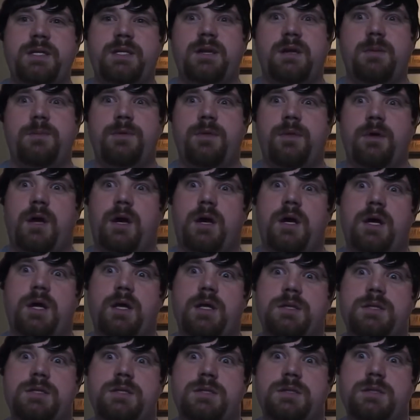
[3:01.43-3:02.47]
deep
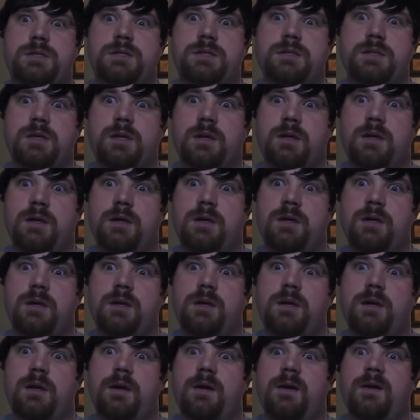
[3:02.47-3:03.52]
thoughts.
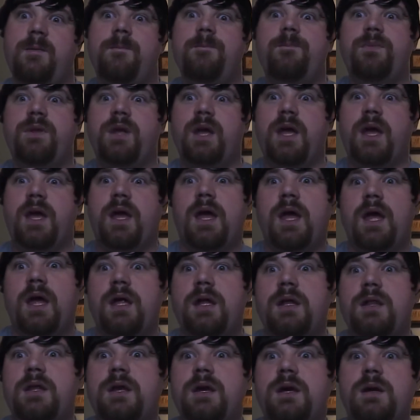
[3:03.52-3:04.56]

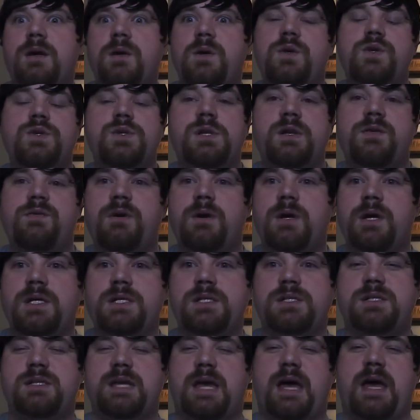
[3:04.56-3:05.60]
And they're usually very
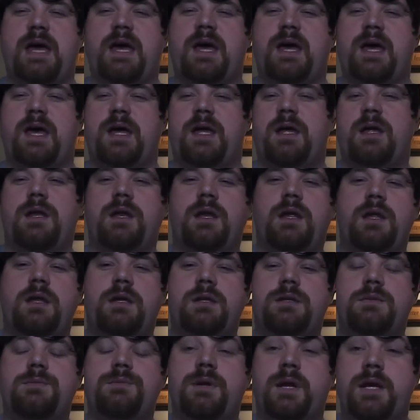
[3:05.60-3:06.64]
sad
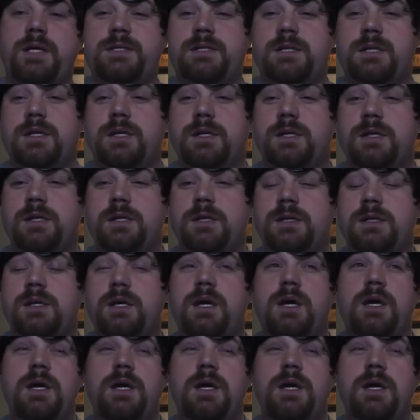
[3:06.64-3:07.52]
and depressing